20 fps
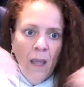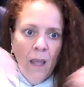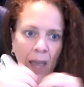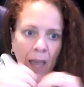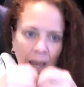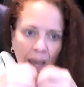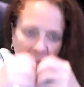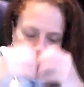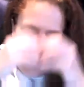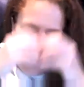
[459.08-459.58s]

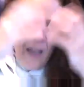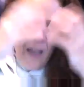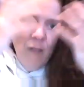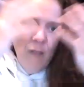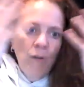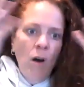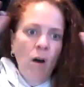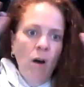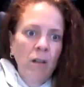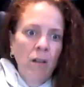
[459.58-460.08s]
and I have
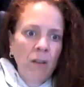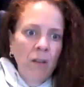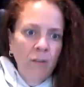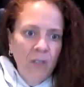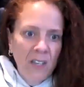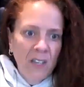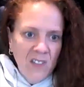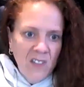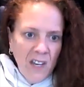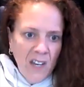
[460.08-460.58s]
all of
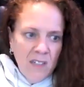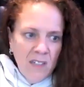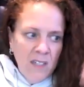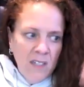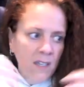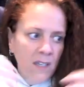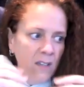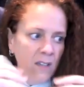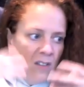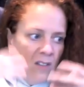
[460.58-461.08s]
these
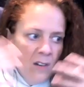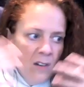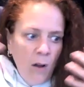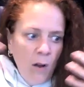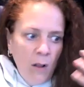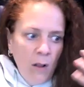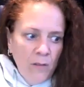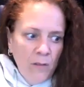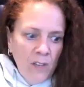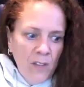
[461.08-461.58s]
ideas and
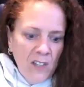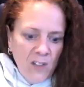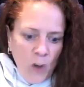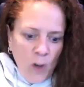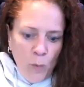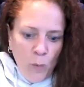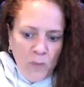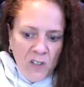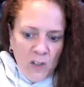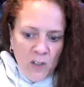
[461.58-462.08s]
all of these
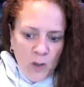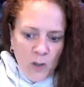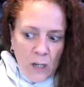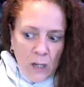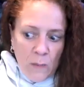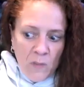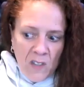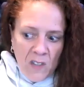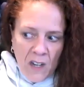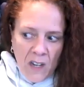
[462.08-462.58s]
hopes and
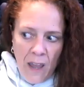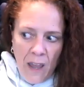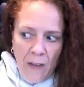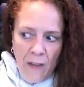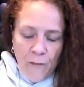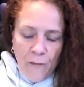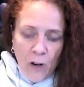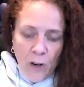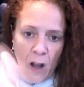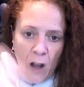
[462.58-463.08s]
dreams that I
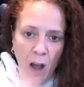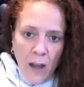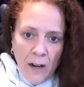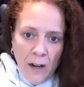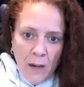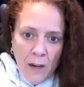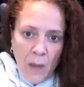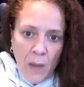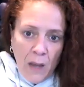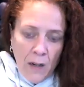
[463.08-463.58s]
have
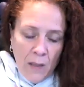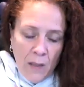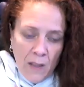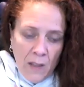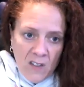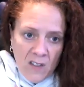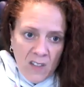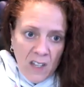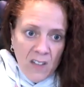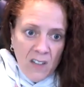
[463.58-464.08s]
forgotten about, and
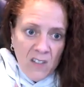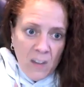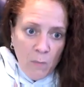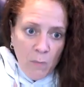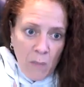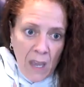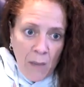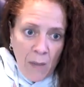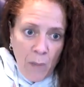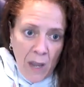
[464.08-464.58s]
these things that
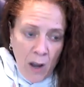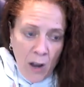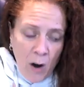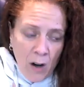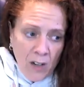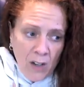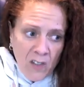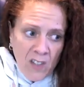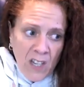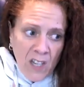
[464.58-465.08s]
make my
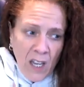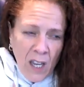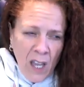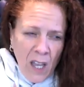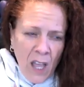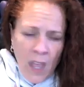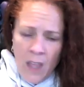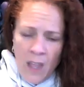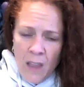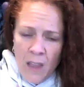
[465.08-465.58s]
heart sing
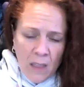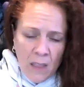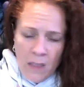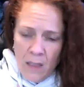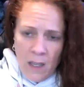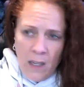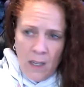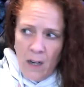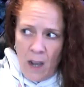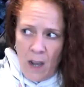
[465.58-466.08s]

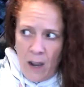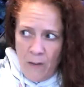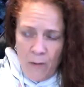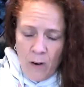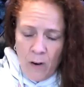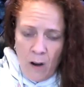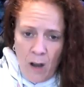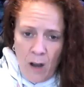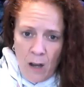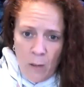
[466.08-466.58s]
that I
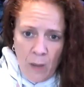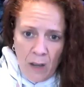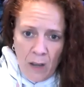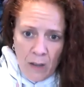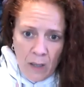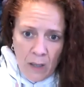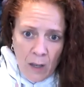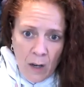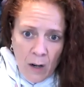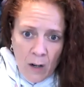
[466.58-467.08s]
forgot
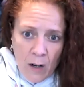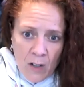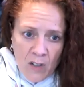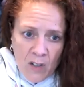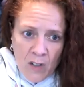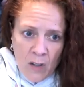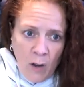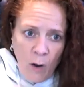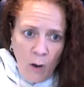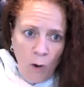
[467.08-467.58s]
about
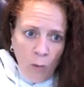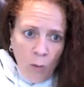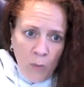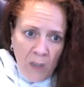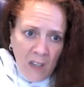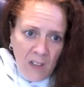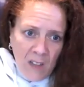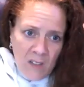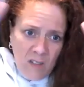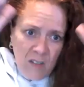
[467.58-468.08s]
years ago
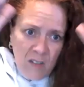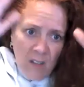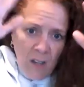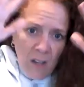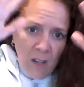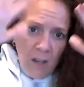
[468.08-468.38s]
because